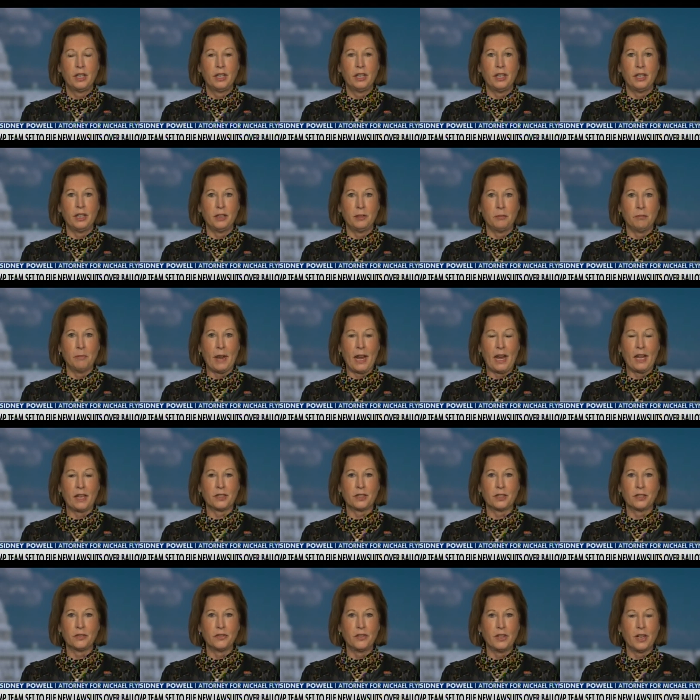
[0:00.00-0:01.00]
in
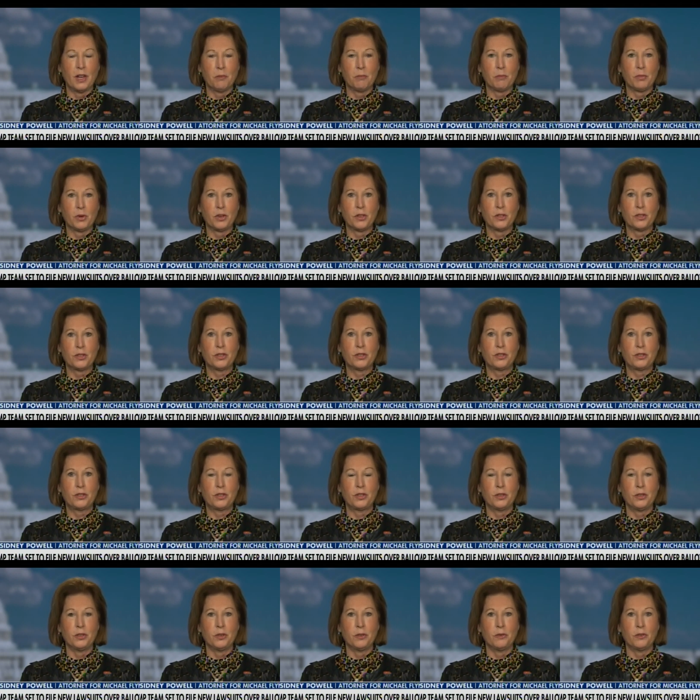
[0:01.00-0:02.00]
massive numbers
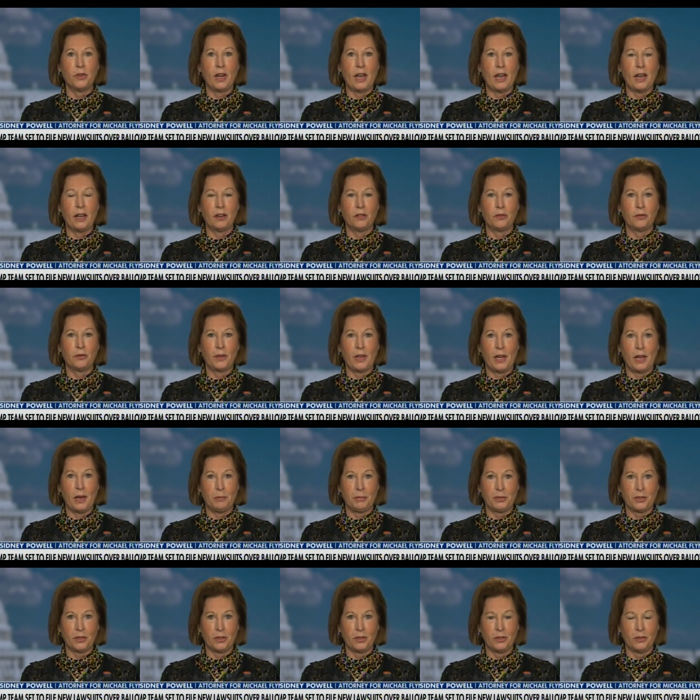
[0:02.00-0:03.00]
to
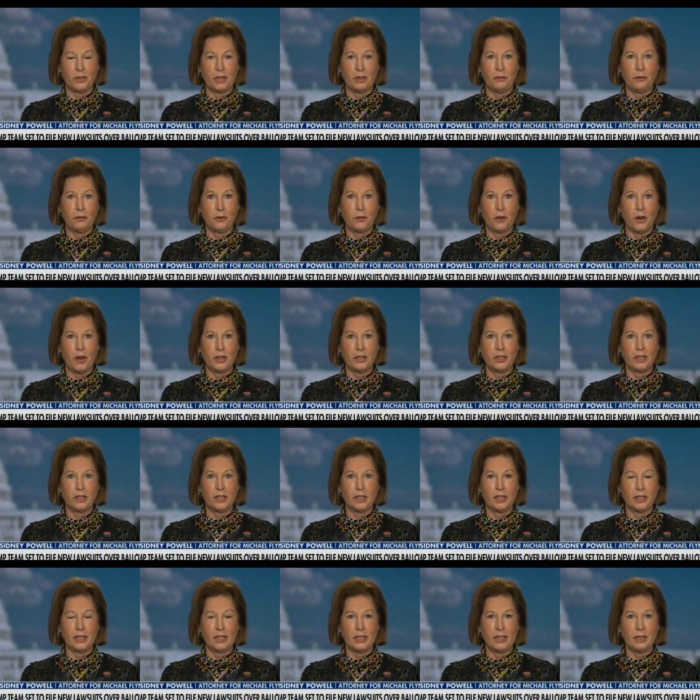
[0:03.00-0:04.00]
absolutely
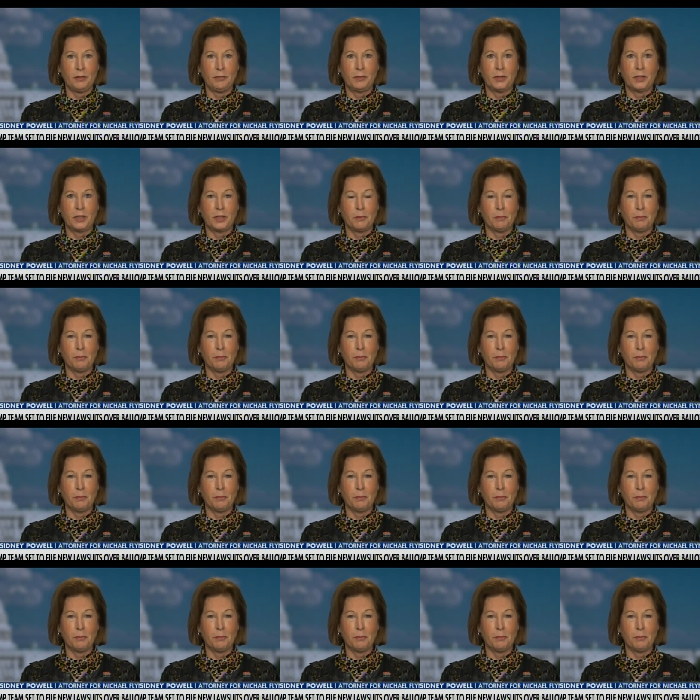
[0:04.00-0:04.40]
fraudulently